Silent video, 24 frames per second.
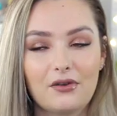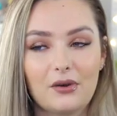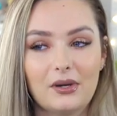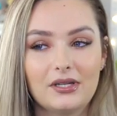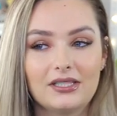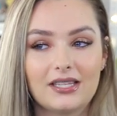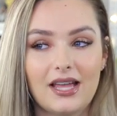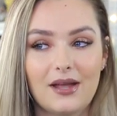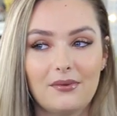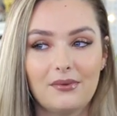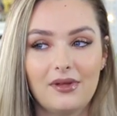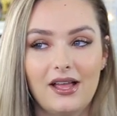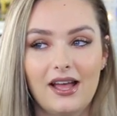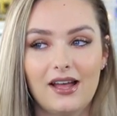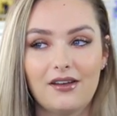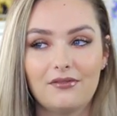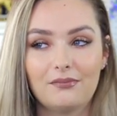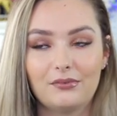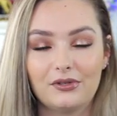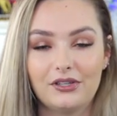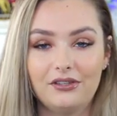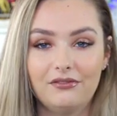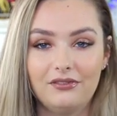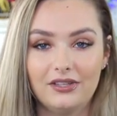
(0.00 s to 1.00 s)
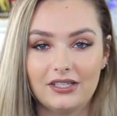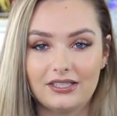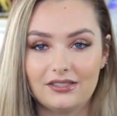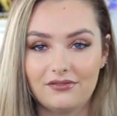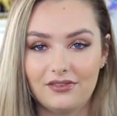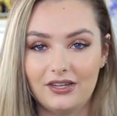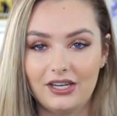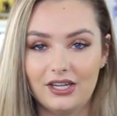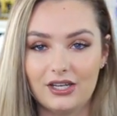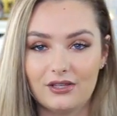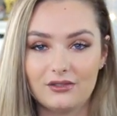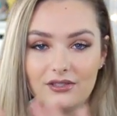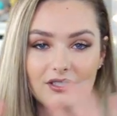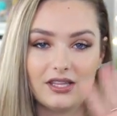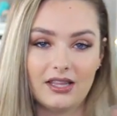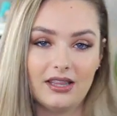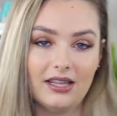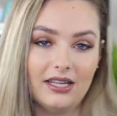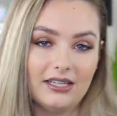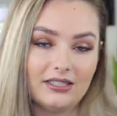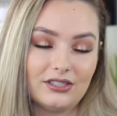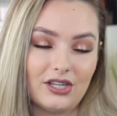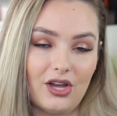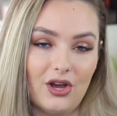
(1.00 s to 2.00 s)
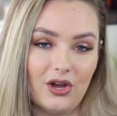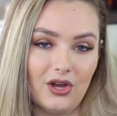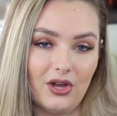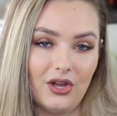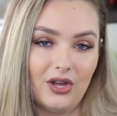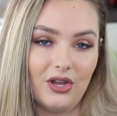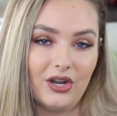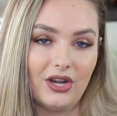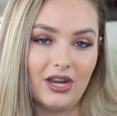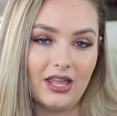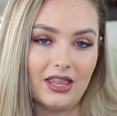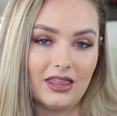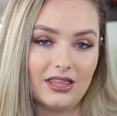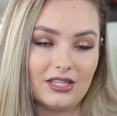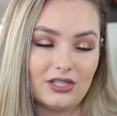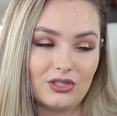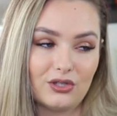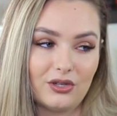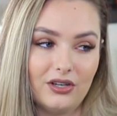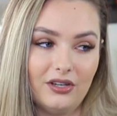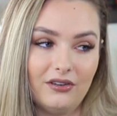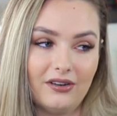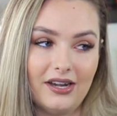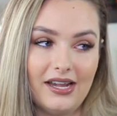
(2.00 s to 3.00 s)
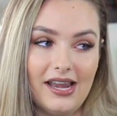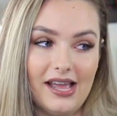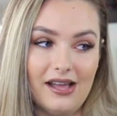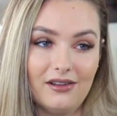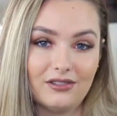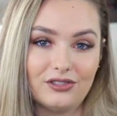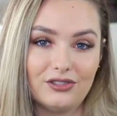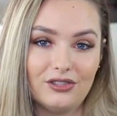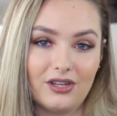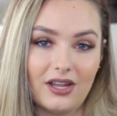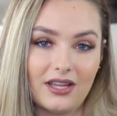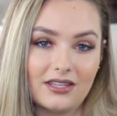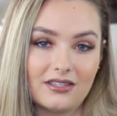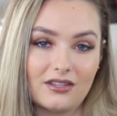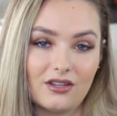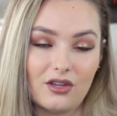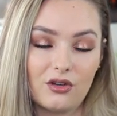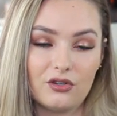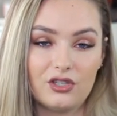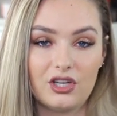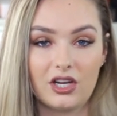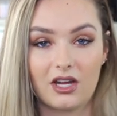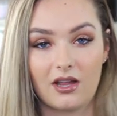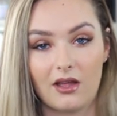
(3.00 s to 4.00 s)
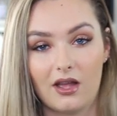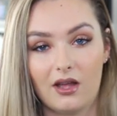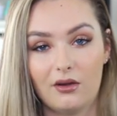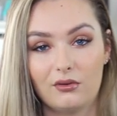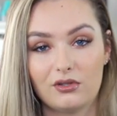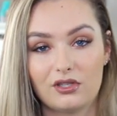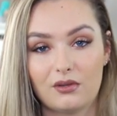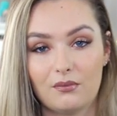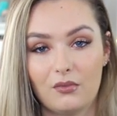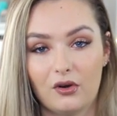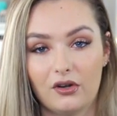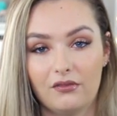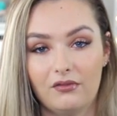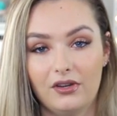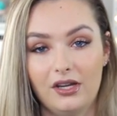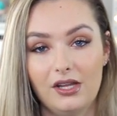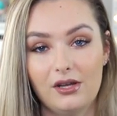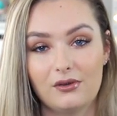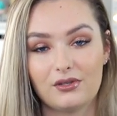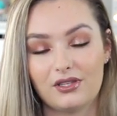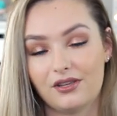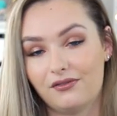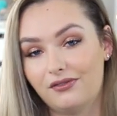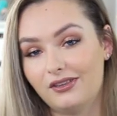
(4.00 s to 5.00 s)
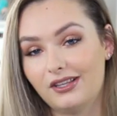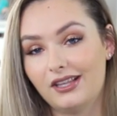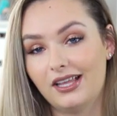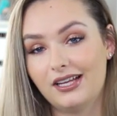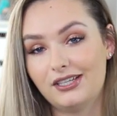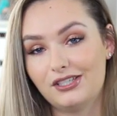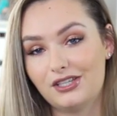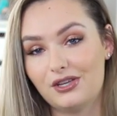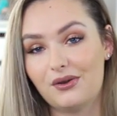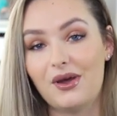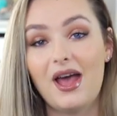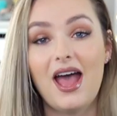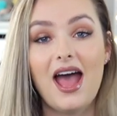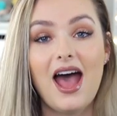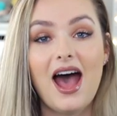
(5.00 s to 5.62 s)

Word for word: of course, I will have previous videos linked on the screen right now, so you guys can go check out some more videos if you'd like to.